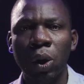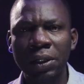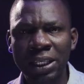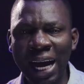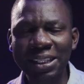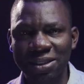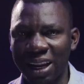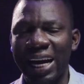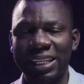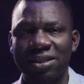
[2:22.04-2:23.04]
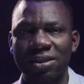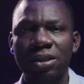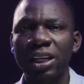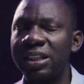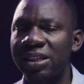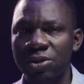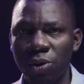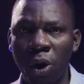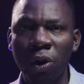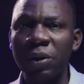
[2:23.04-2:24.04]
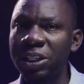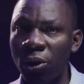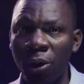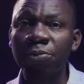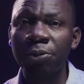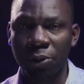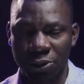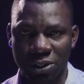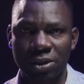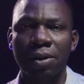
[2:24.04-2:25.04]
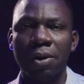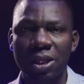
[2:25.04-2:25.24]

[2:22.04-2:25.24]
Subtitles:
that light, it is always obvious